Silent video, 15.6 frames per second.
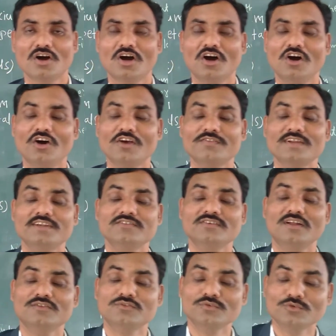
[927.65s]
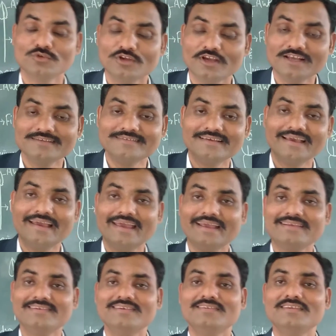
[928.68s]
or that is also known as
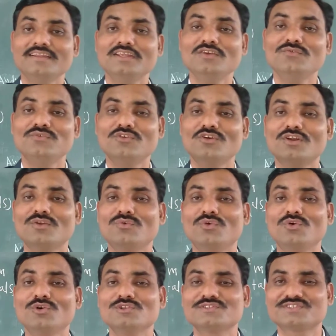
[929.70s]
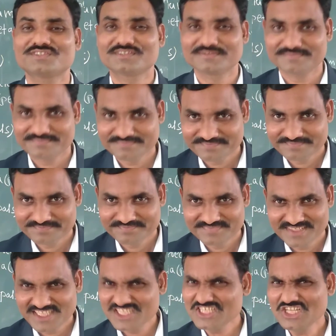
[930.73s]
accessory floral holes.
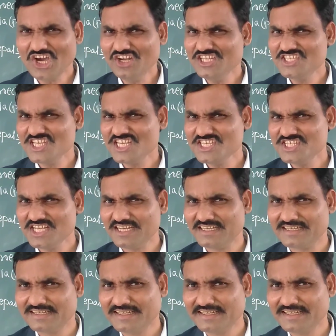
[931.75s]
It is non-essential.